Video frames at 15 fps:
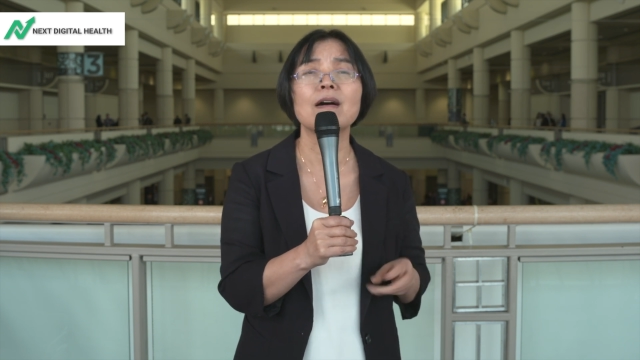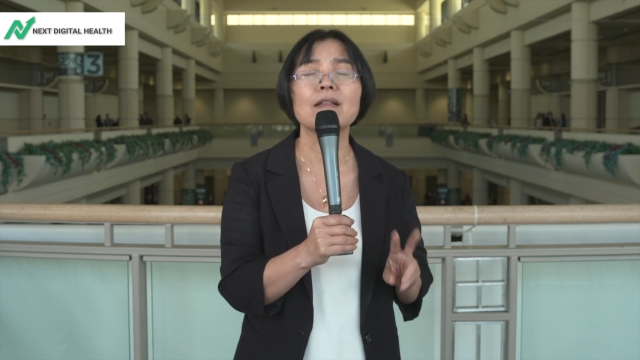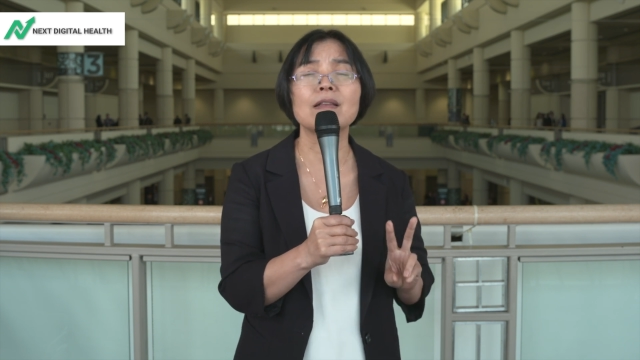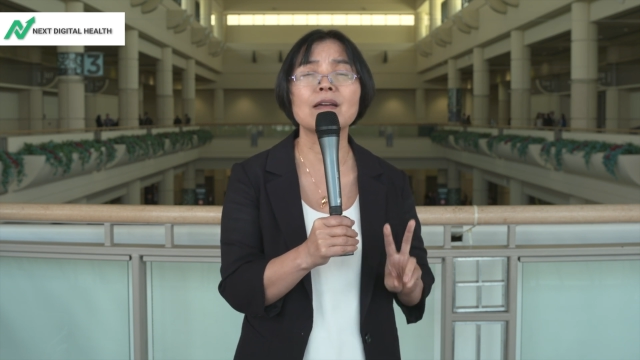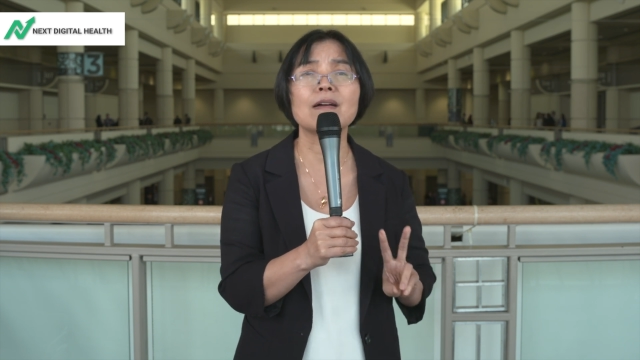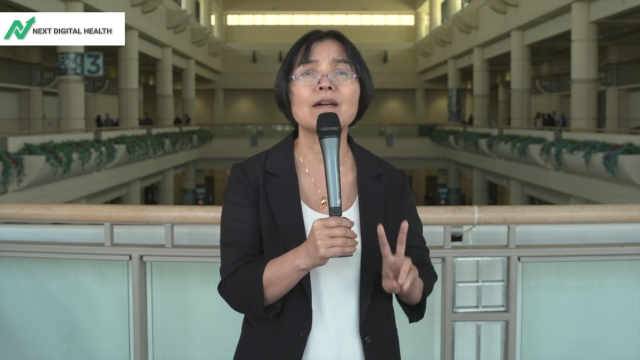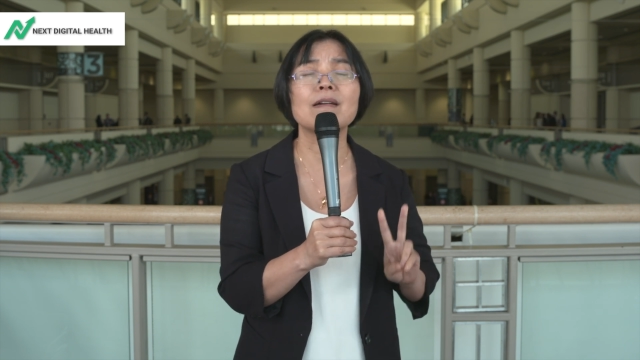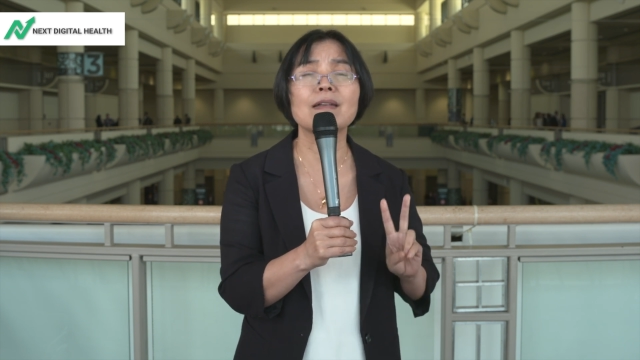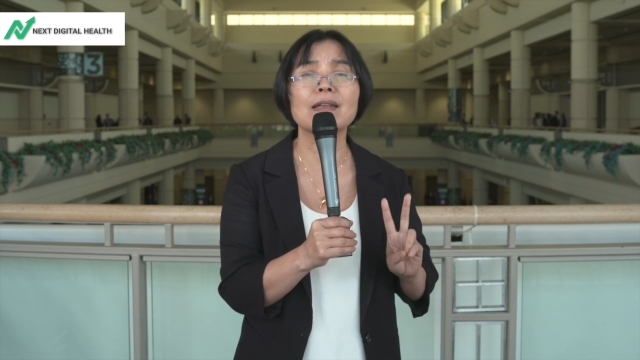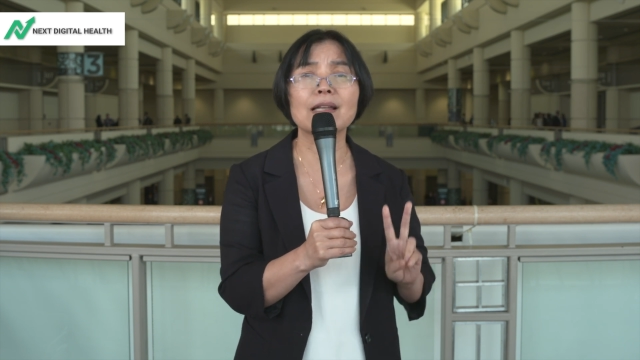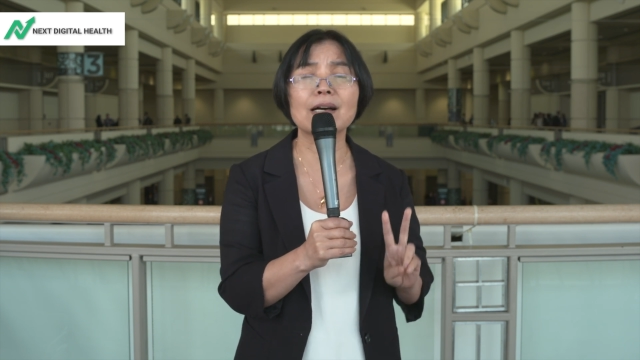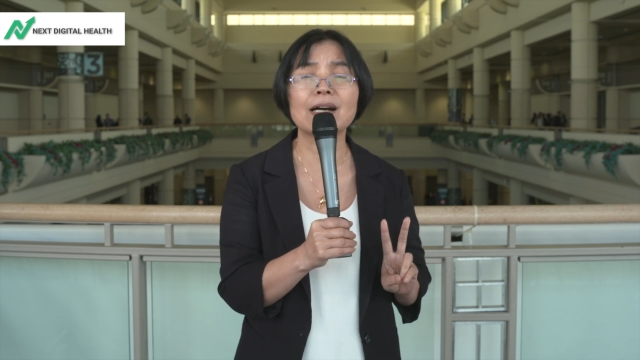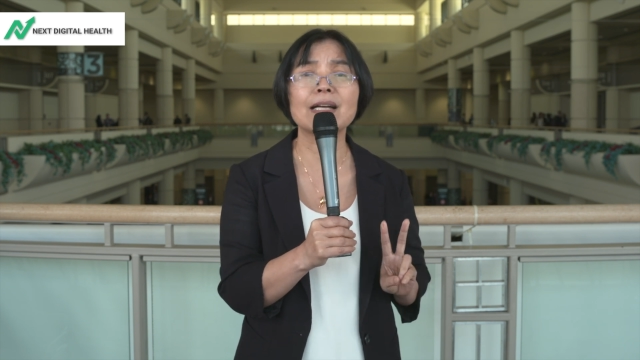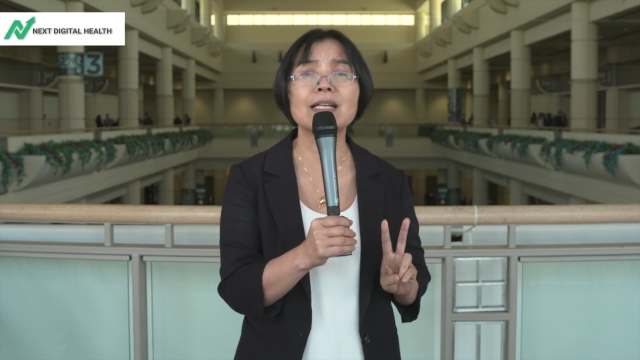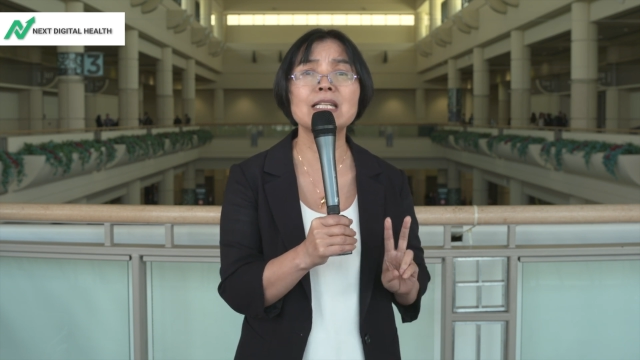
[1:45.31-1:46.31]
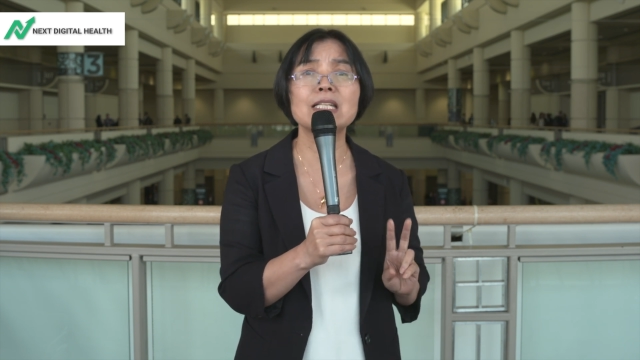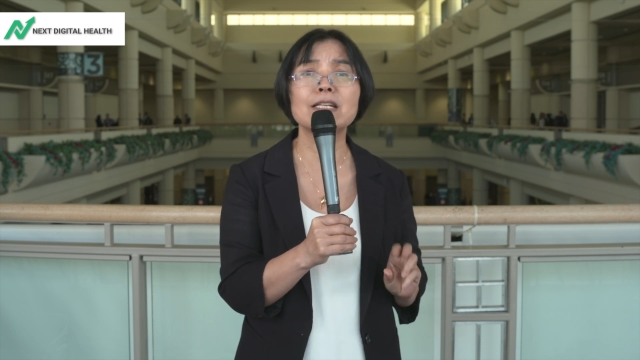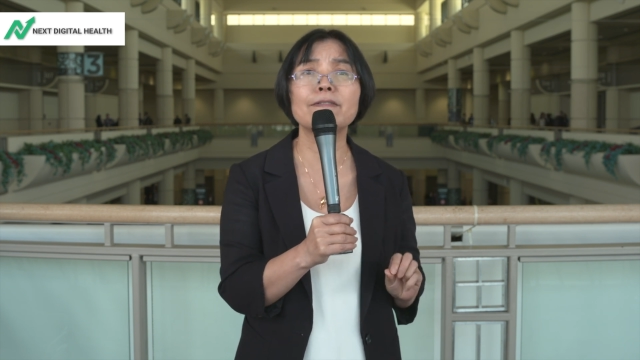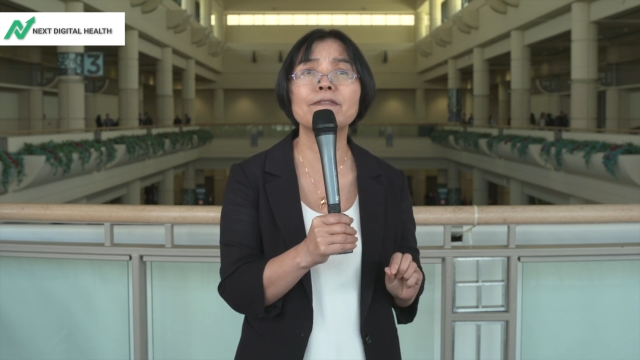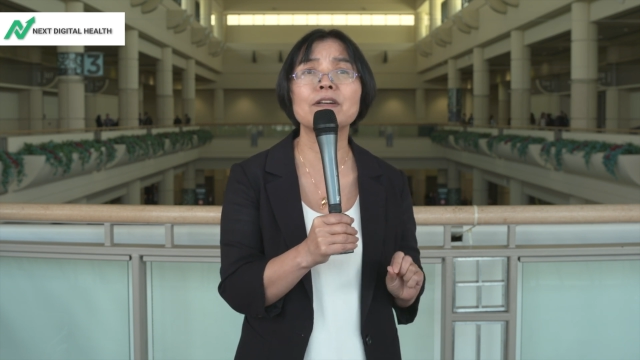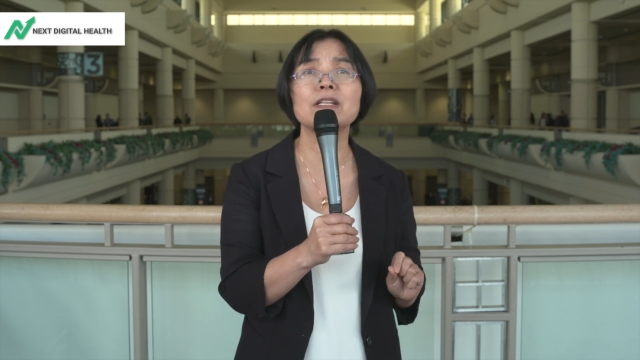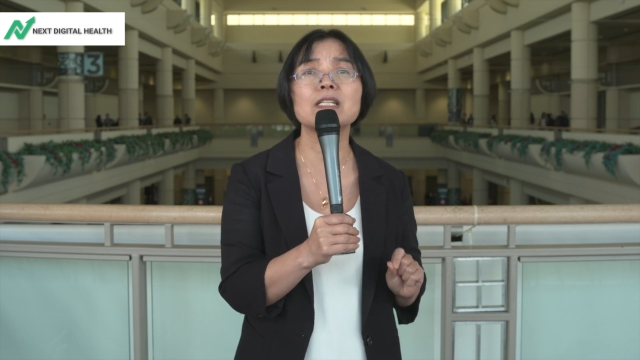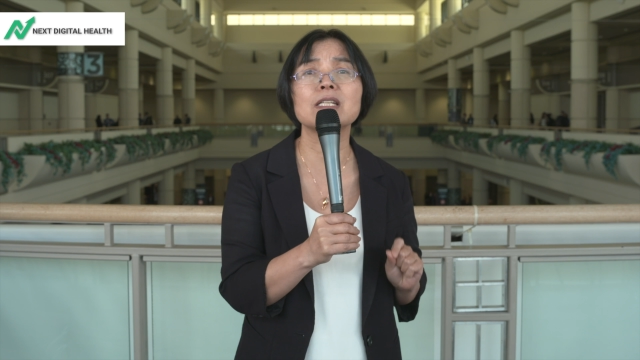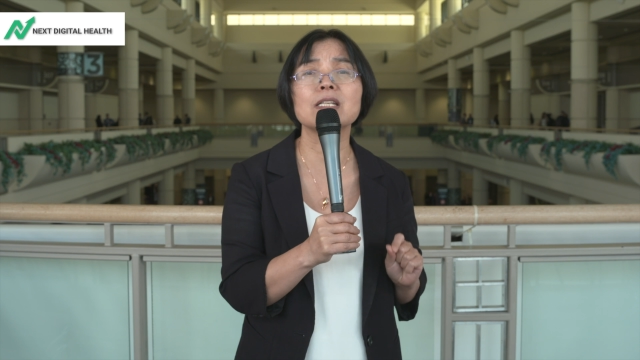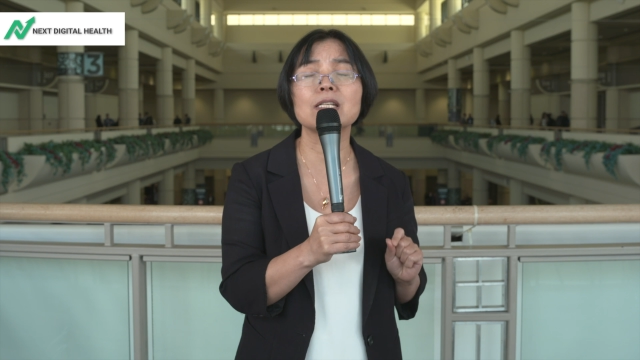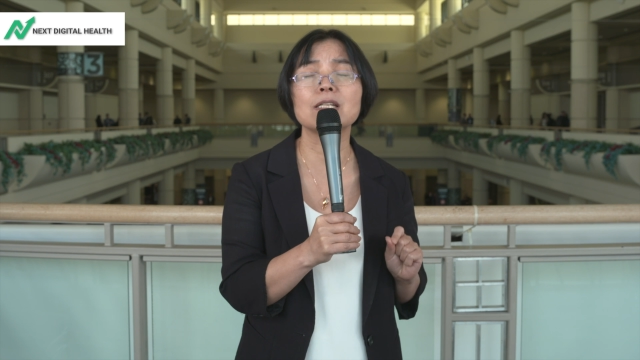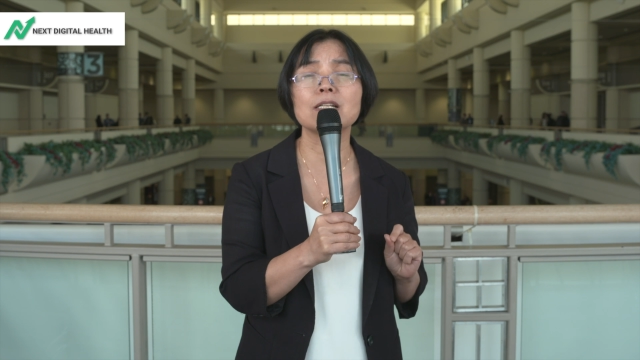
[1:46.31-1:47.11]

There are 9 different